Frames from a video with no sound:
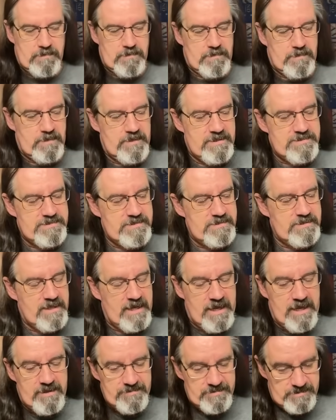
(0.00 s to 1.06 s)
Listen to
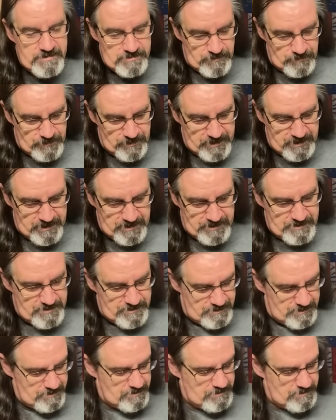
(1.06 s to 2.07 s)
how this reads.